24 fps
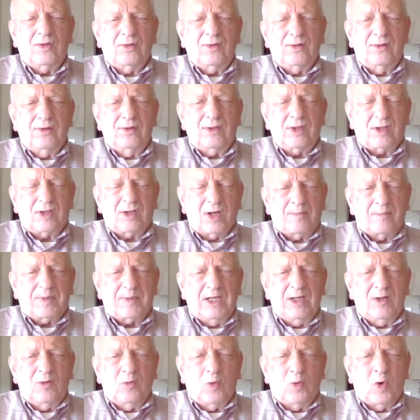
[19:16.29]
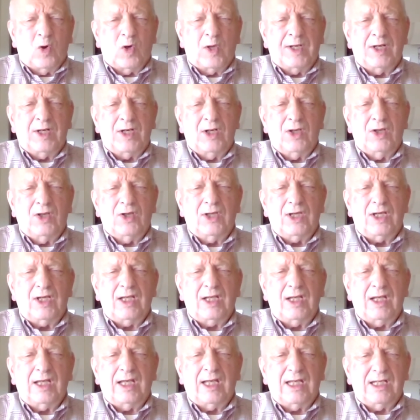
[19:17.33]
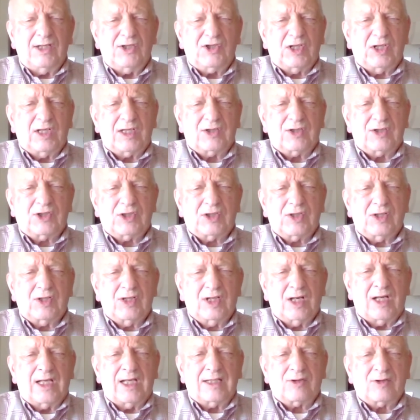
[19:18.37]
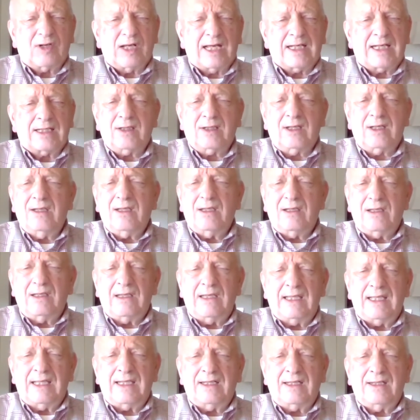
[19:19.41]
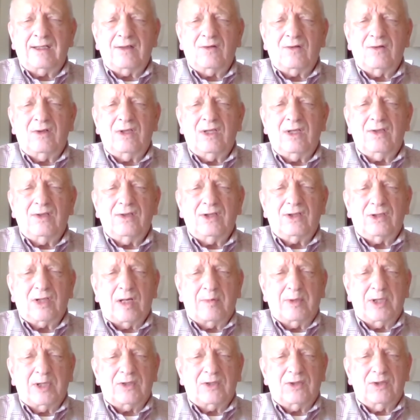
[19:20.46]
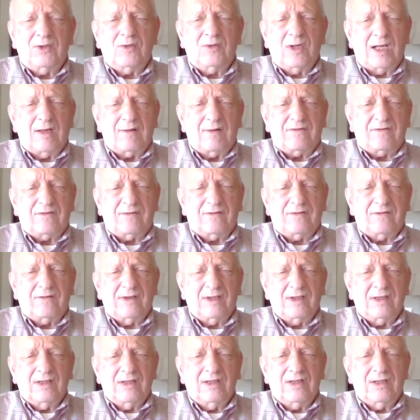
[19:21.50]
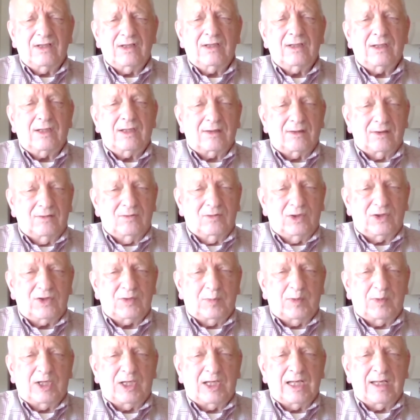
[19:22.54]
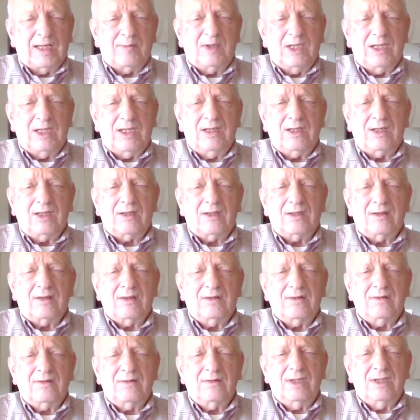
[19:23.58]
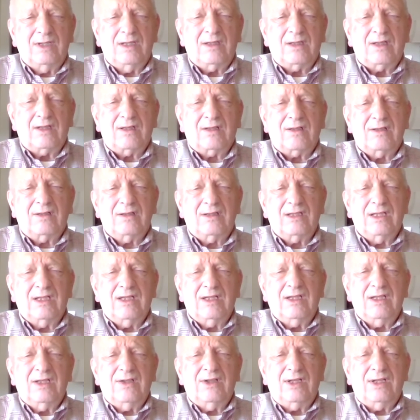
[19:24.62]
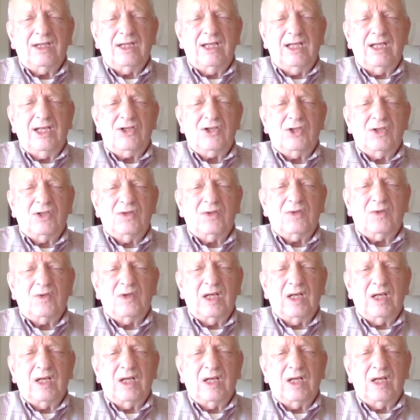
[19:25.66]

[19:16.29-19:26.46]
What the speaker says: the company won the A6 contract and the W2F, which became the E2